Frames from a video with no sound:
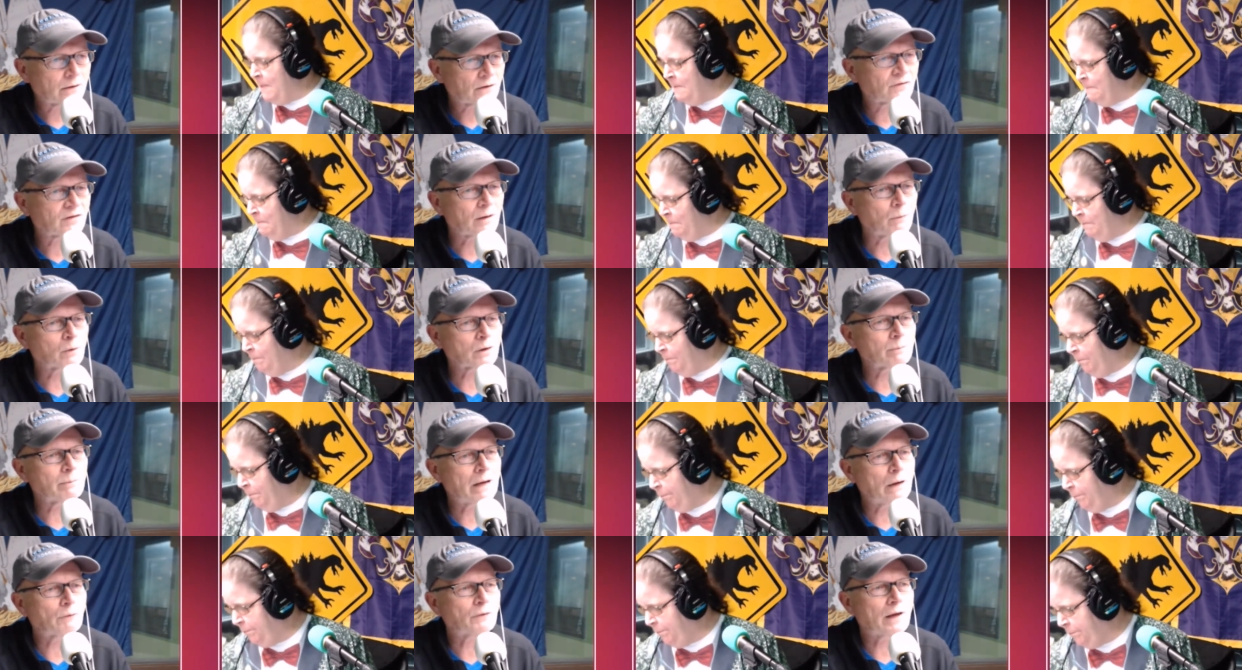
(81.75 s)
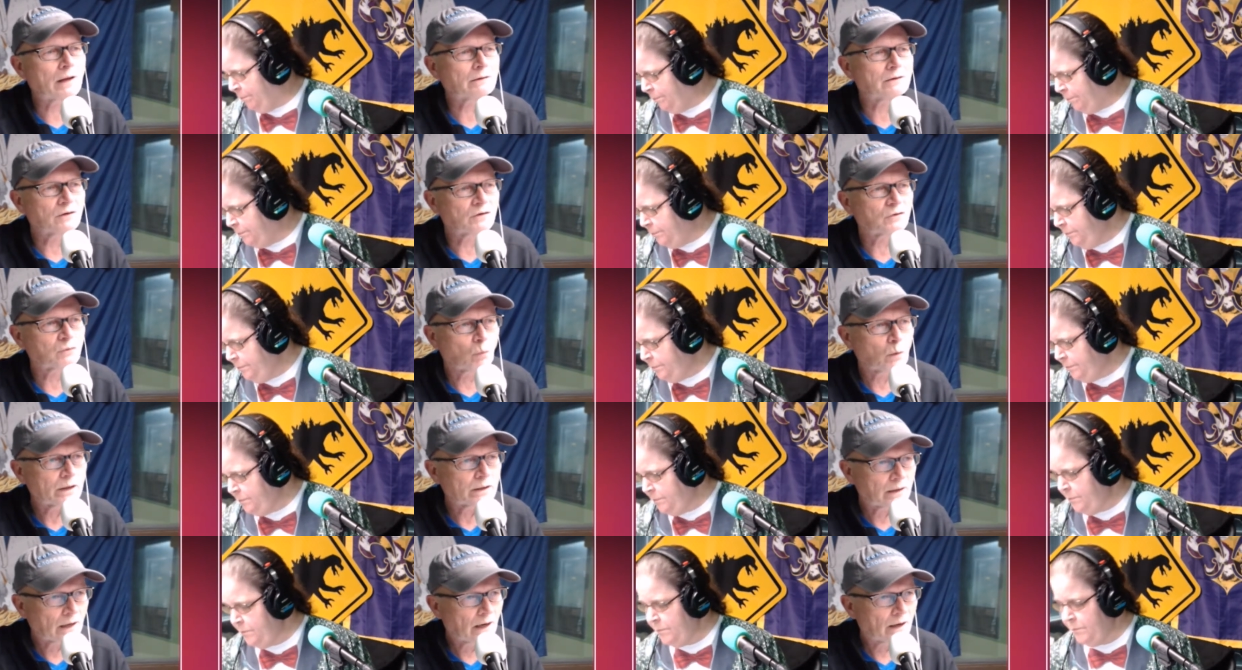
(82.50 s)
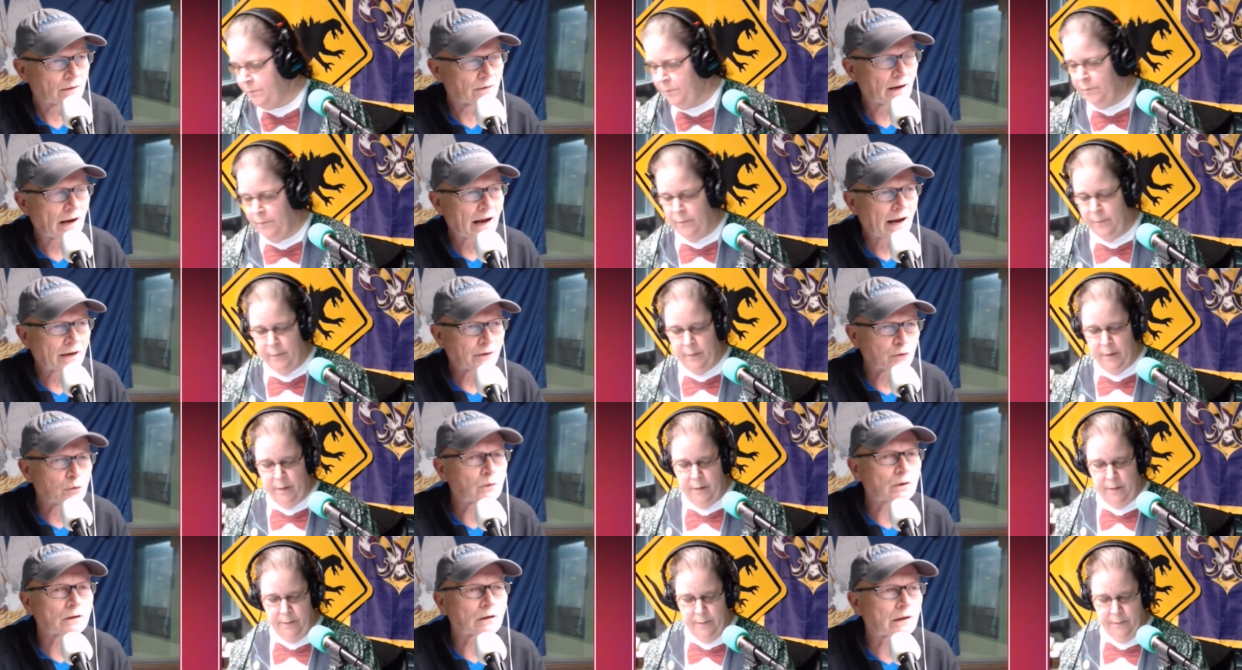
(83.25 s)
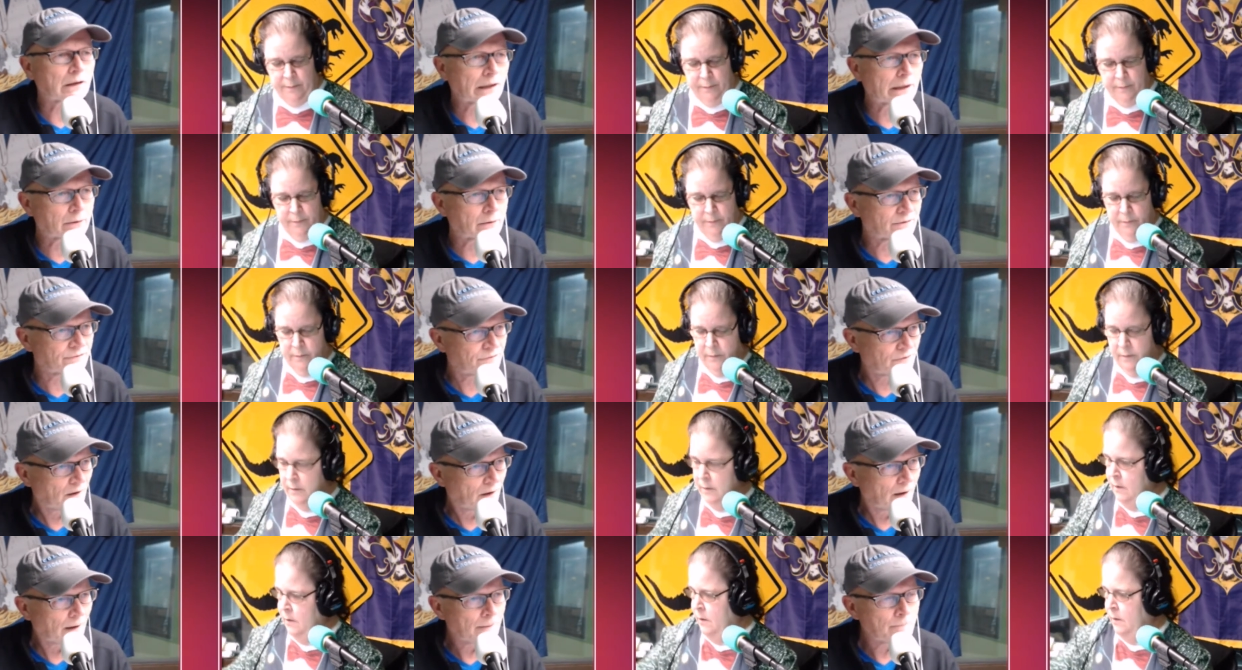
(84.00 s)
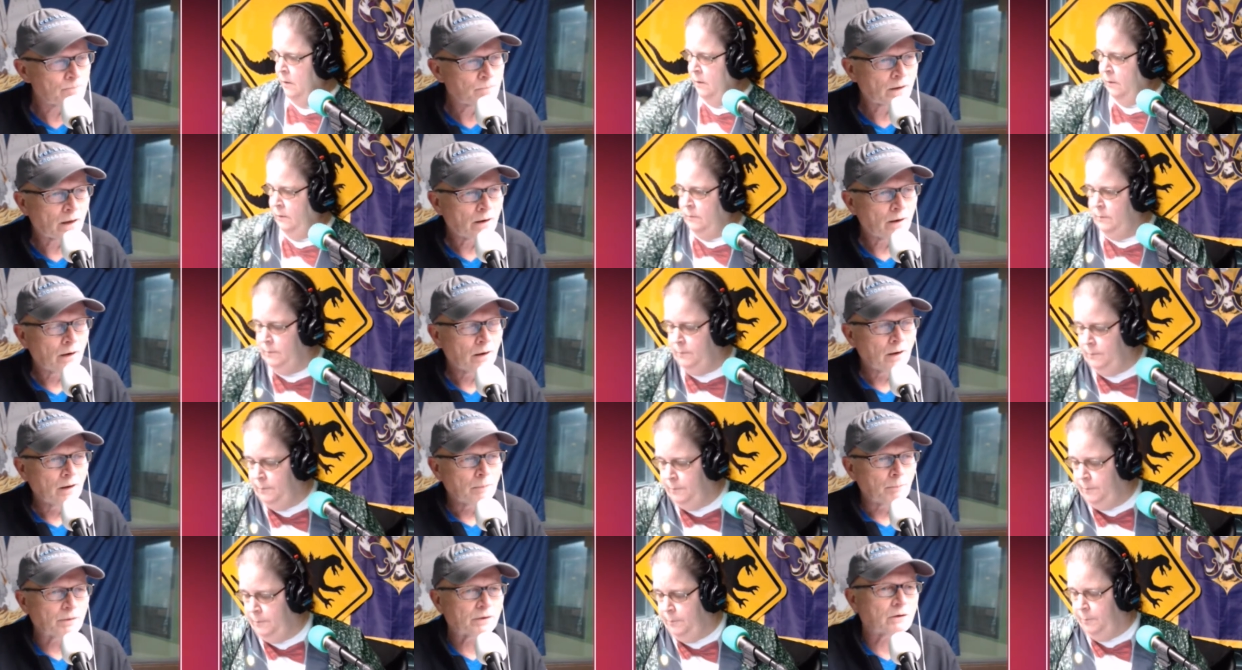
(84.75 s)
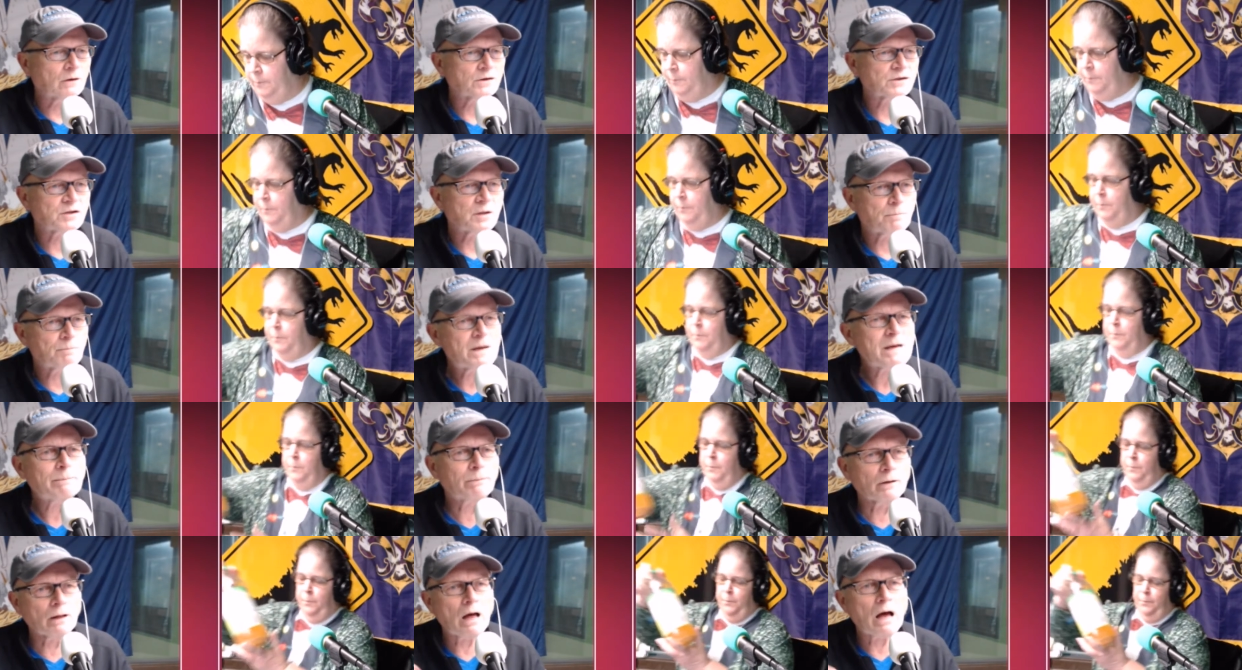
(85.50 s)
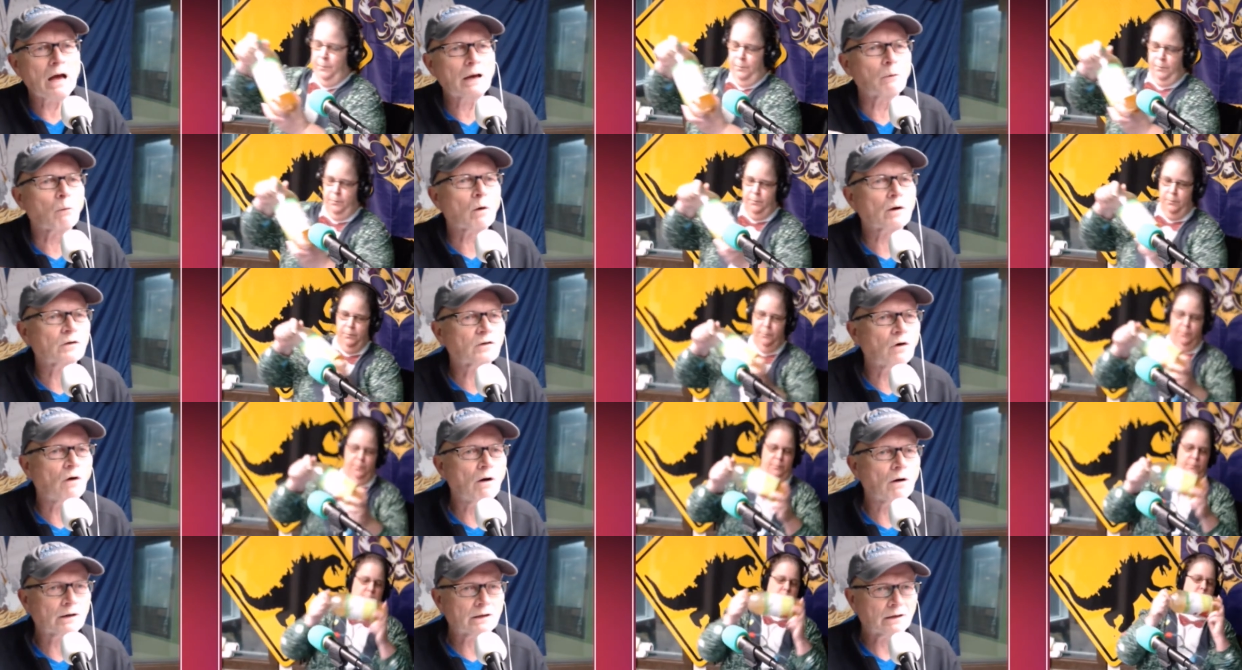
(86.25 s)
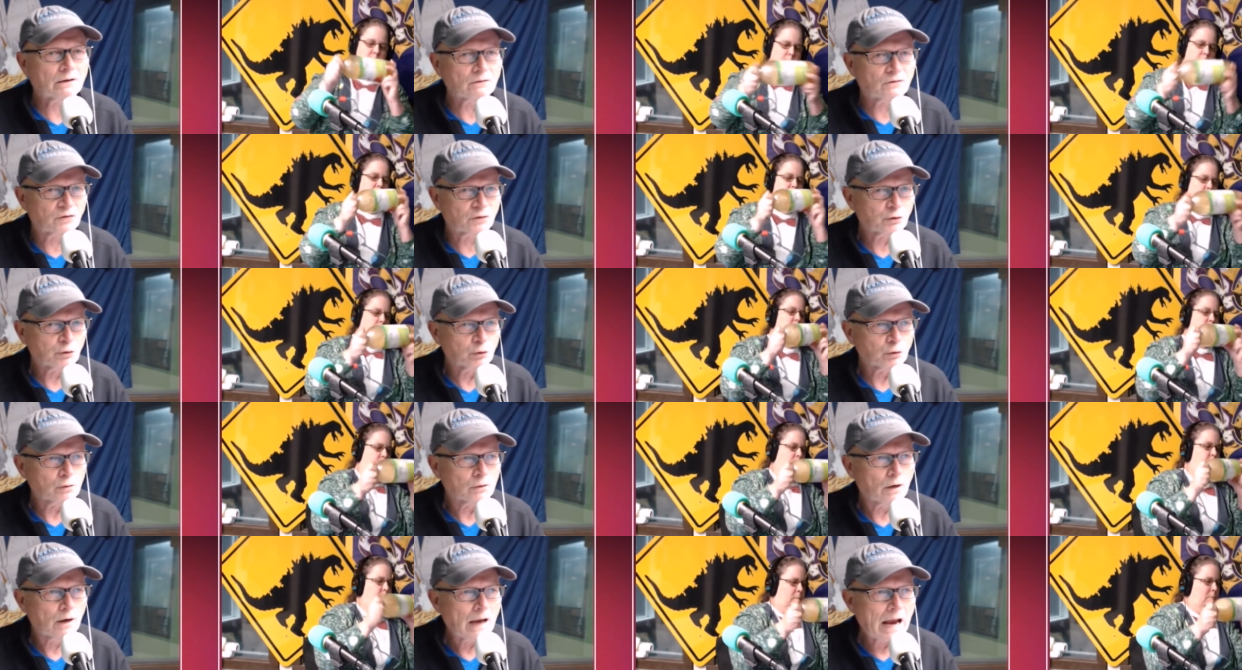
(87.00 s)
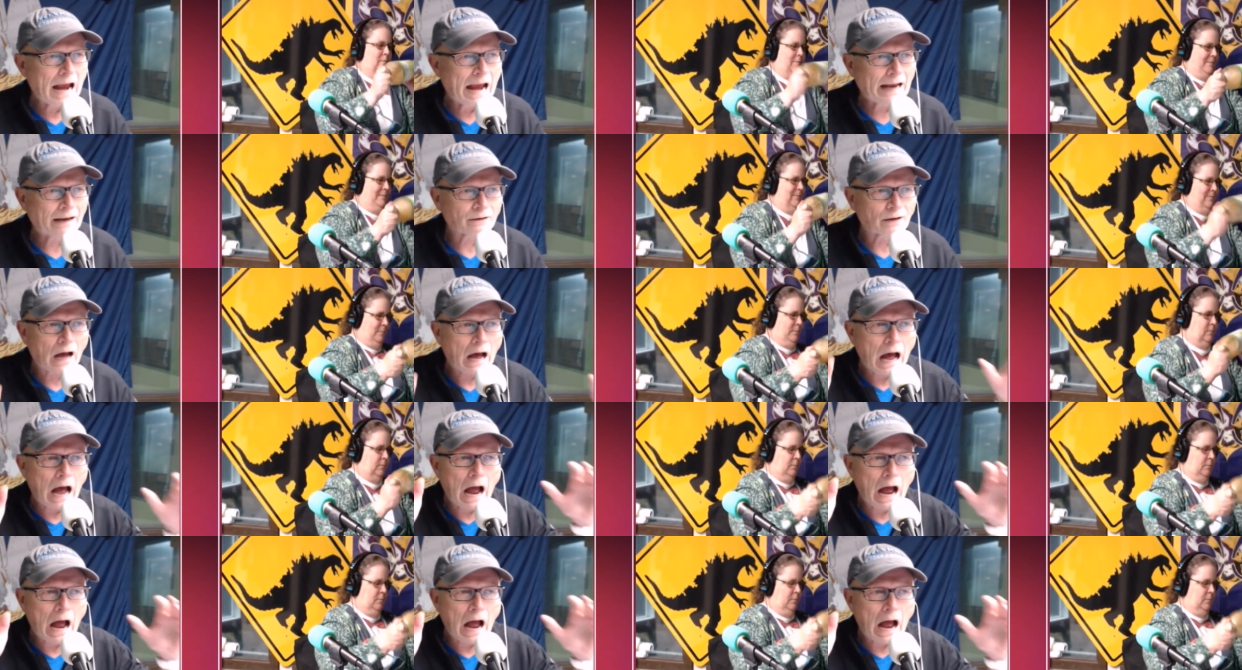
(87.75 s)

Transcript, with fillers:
Speaker 1: to someone about that this weekend, and you can clarify because the people I were talking to and